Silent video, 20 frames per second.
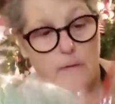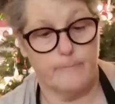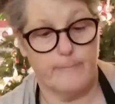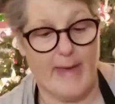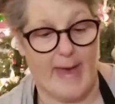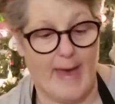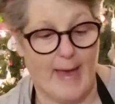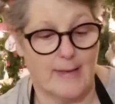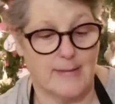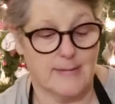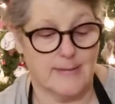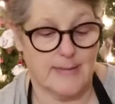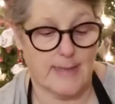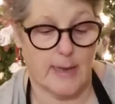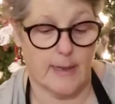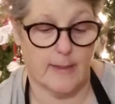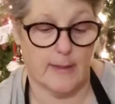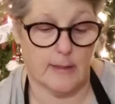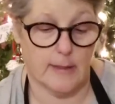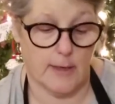bags
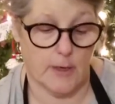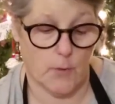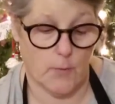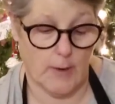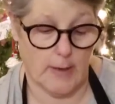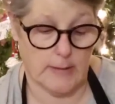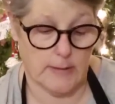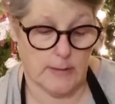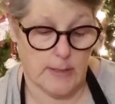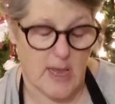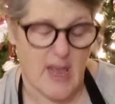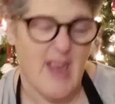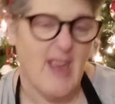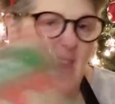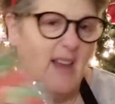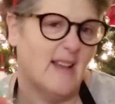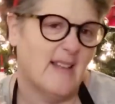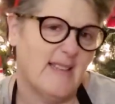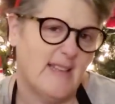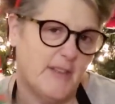instead of the clear ones,
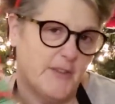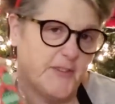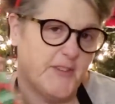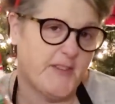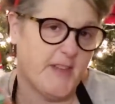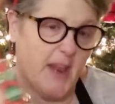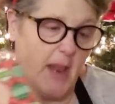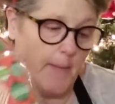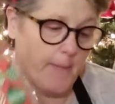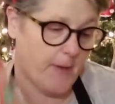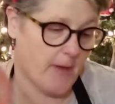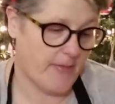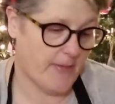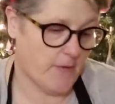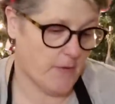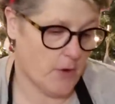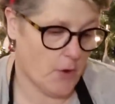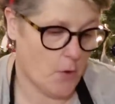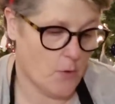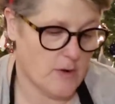because these will sit up on
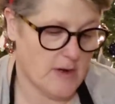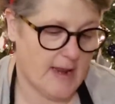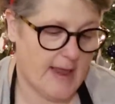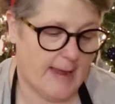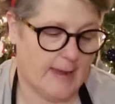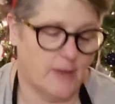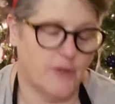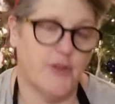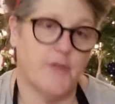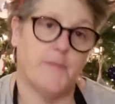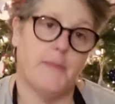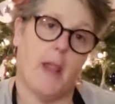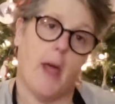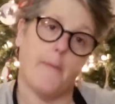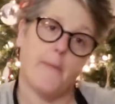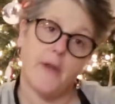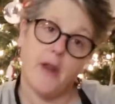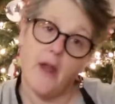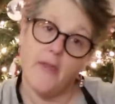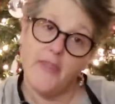their own, and I can just
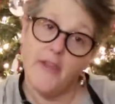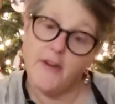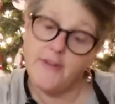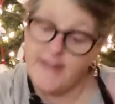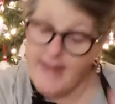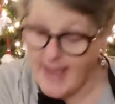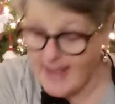plop it on their